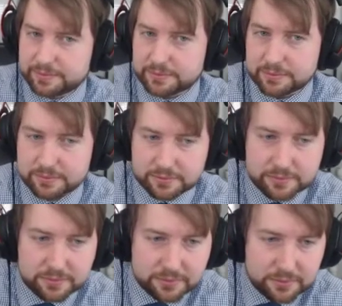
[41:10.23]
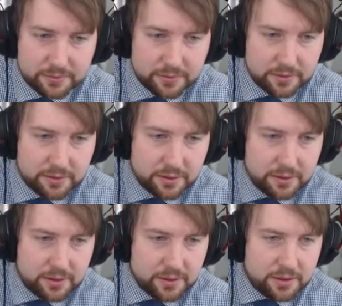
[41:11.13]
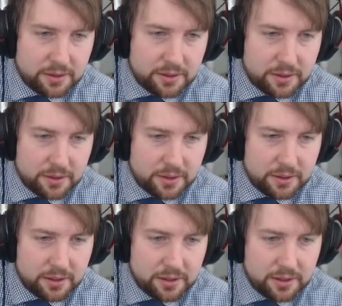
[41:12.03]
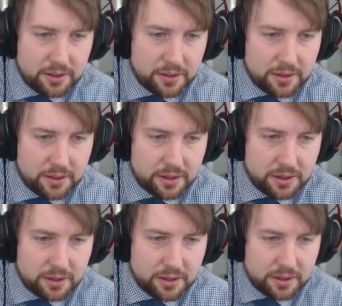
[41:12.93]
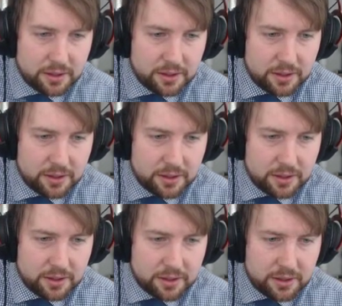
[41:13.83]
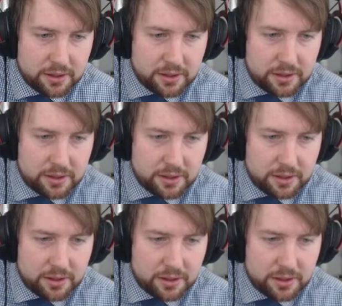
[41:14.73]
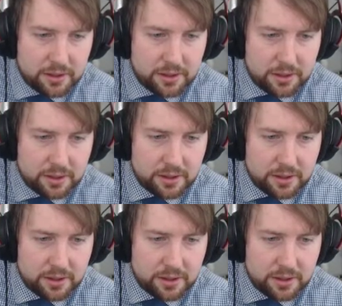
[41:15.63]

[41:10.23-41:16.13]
Nobody speaks.